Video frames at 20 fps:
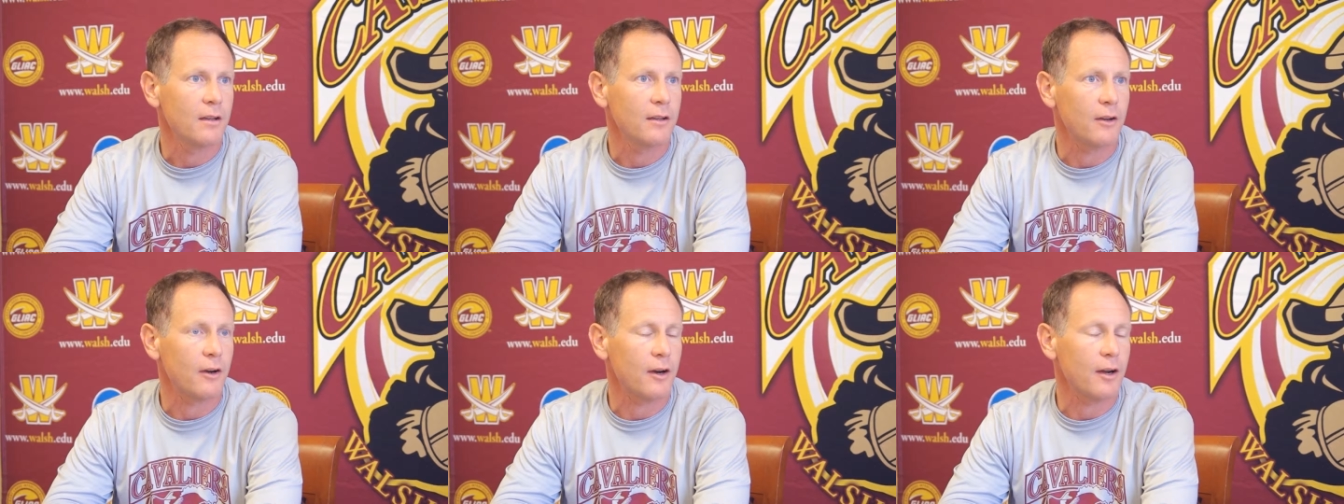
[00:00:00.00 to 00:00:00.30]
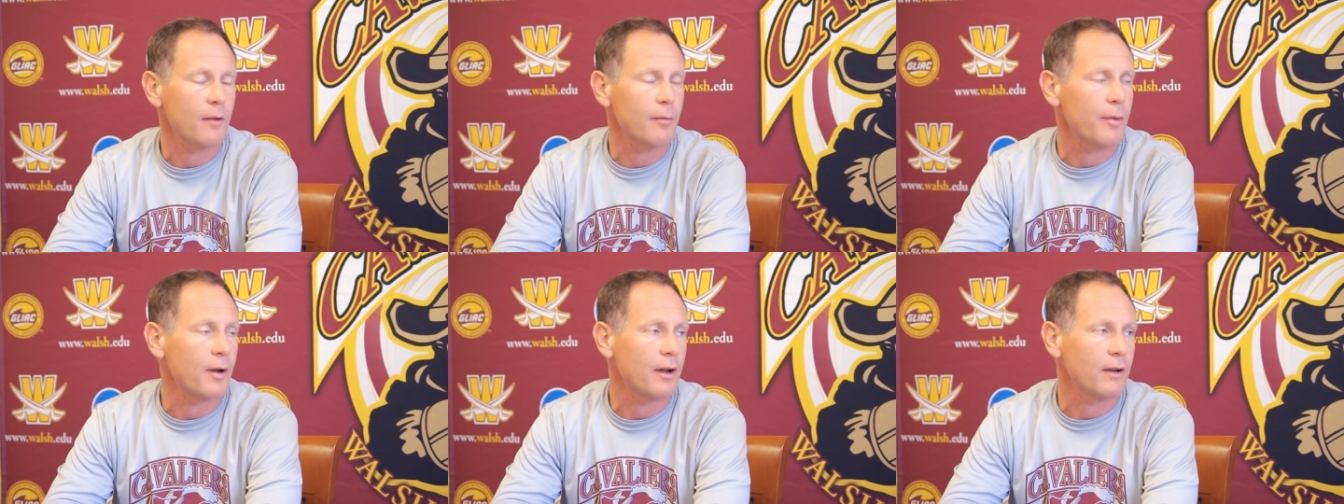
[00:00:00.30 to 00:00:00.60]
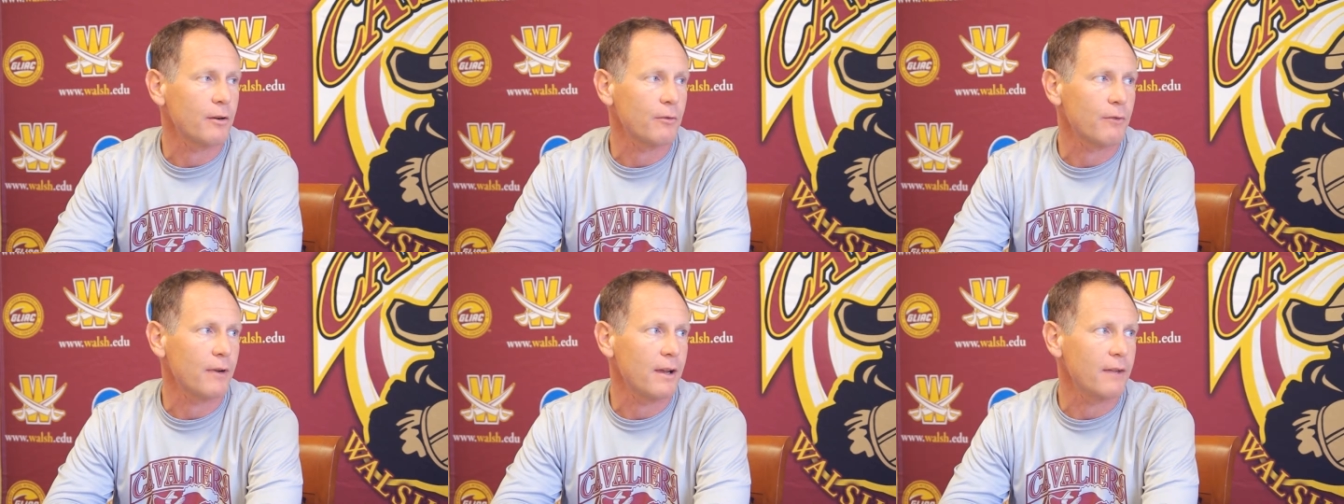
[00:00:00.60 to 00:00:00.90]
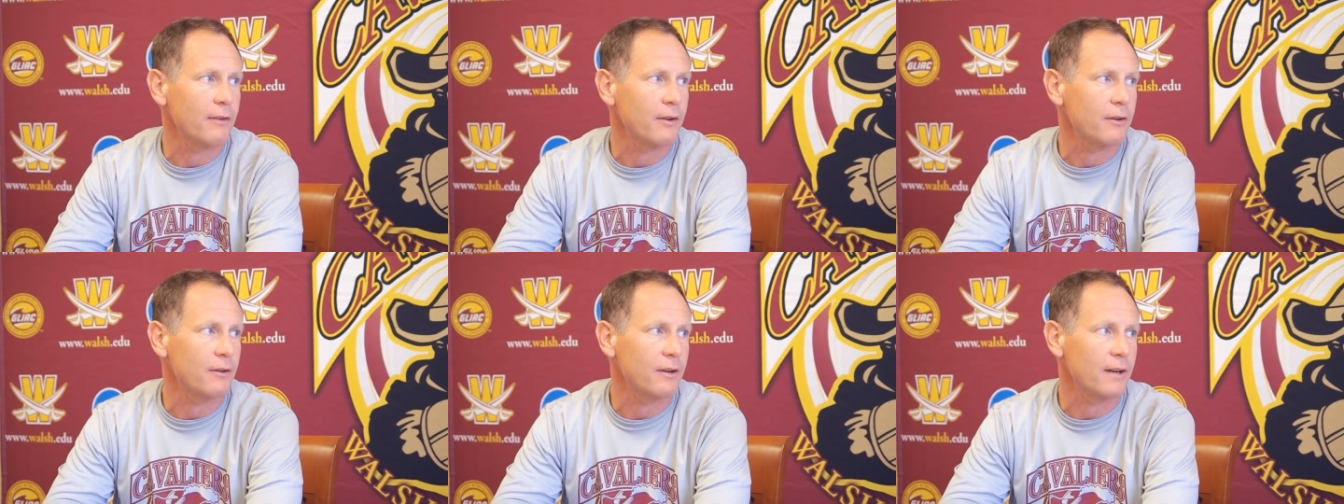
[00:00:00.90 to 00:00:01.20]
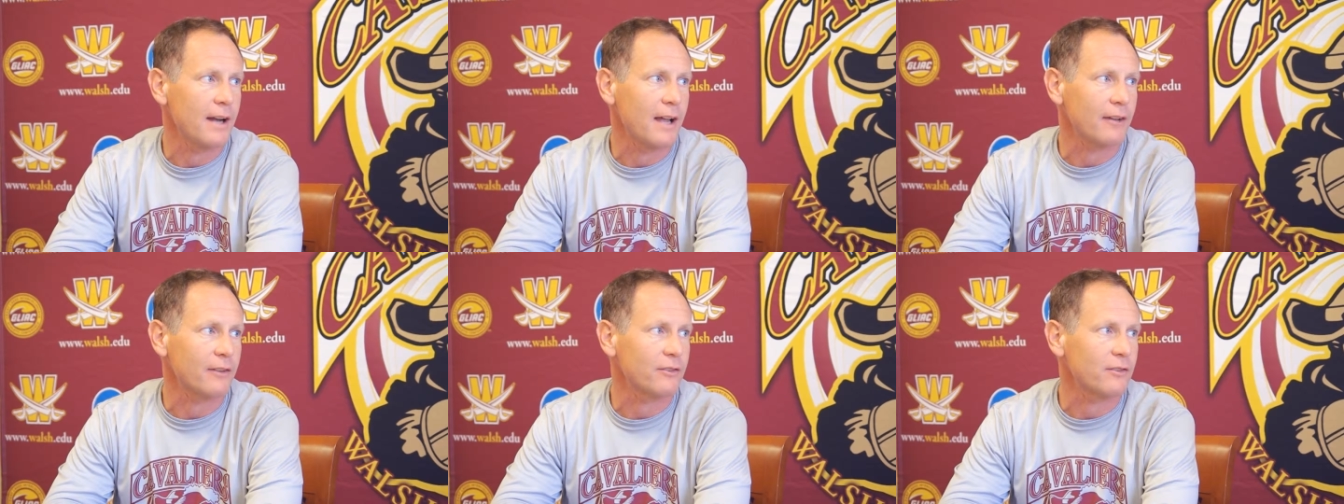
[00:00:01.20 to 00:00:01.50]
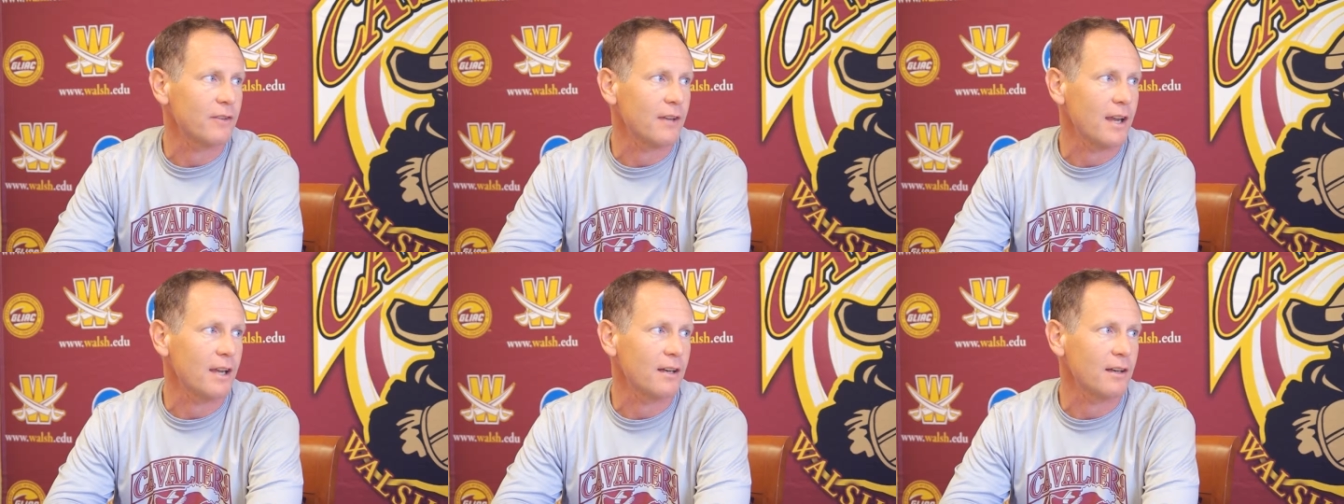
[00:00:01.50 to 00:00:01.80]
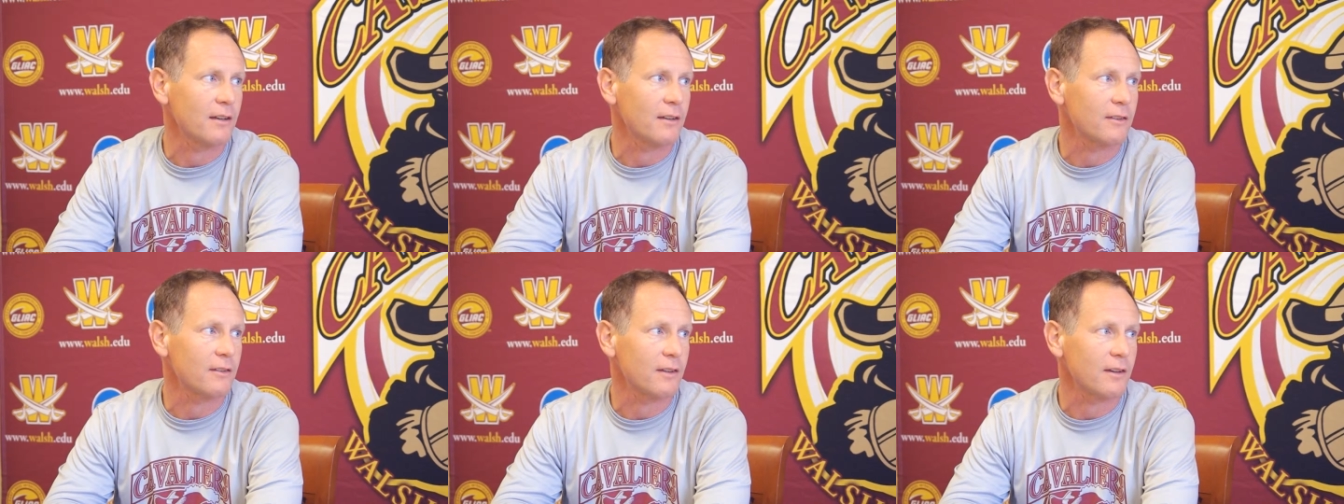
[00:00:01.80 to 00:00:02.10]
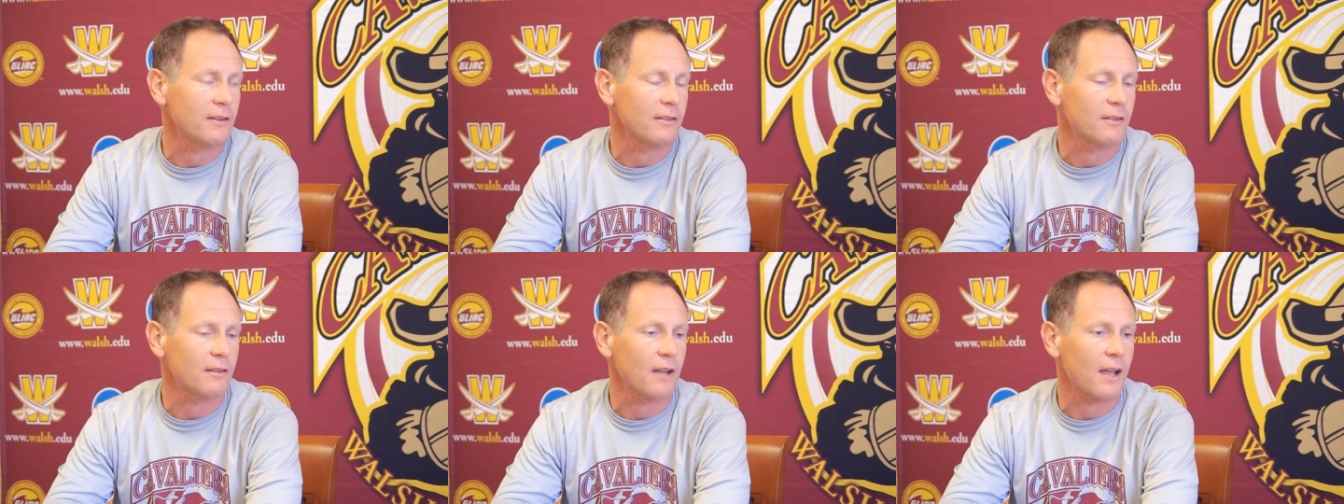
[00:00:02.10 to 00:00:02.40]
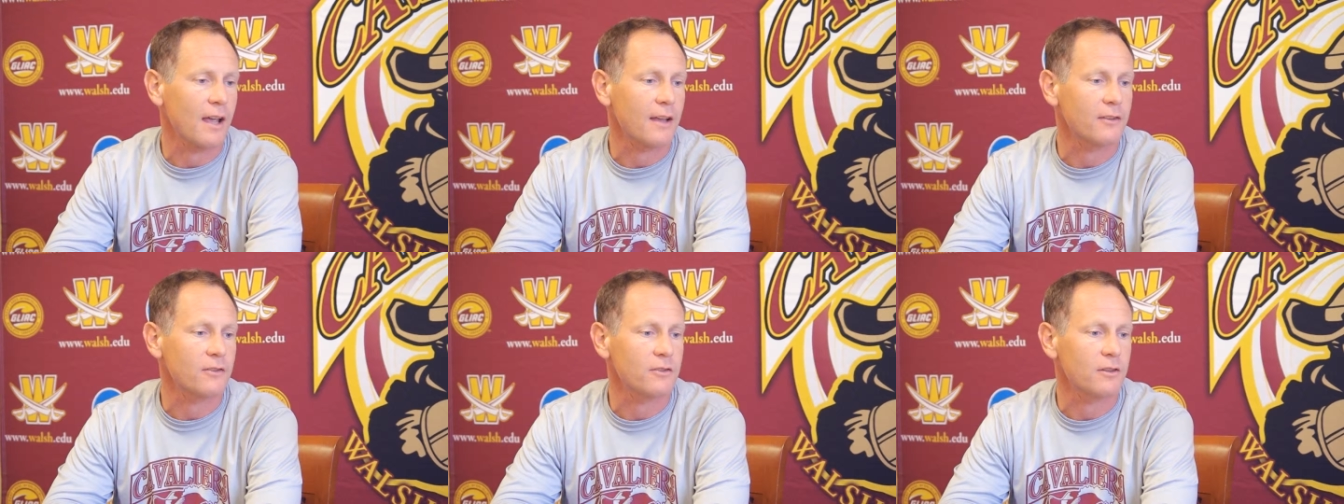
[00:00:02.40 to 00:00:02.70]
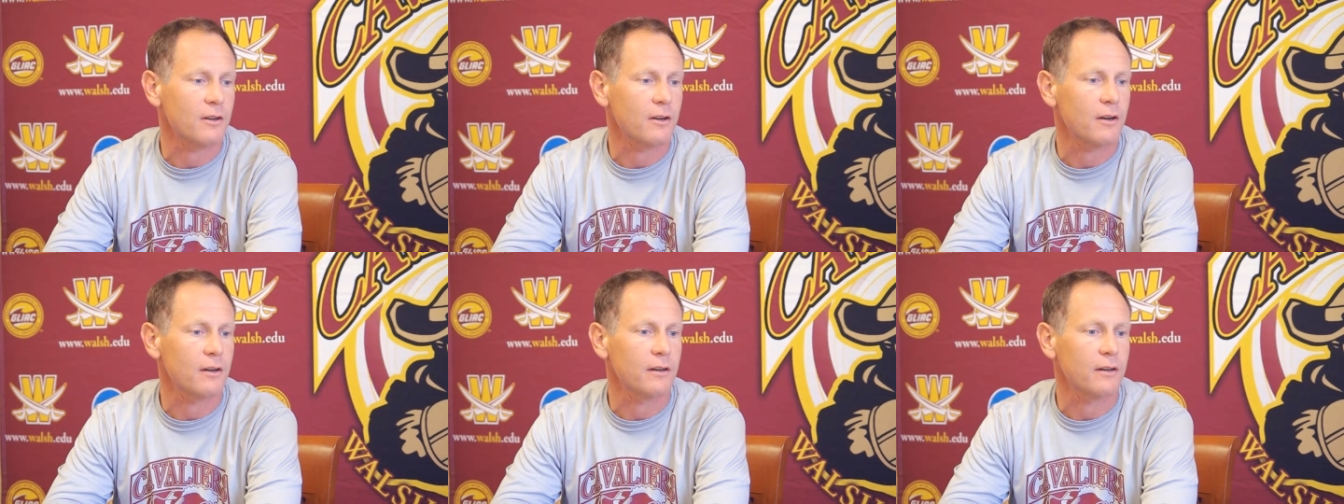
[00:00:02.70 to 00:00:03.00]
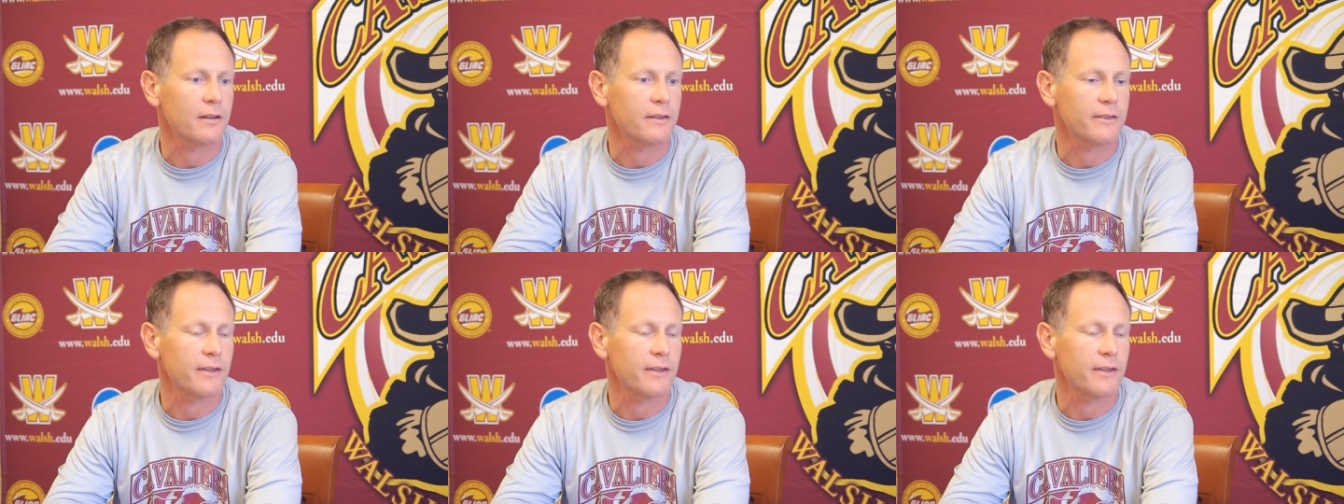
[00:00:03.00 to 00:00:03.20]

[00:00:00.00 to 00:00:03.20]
Daria Bondareva, who had an outstanding season last year,